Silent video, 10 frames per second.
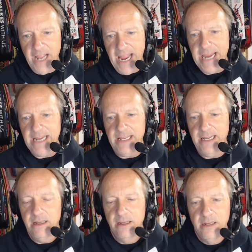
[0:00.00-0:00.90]
80.
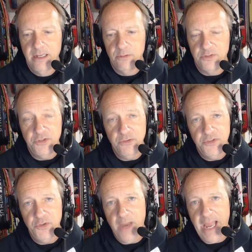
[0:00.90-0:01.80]
It was
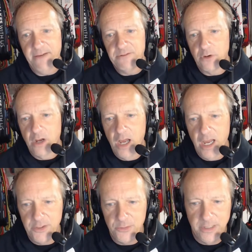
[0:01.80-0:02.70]
2-2 after
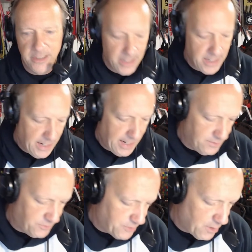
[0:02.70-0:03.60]
100.
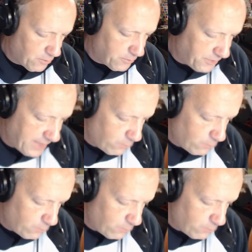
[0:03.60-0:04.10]
And so they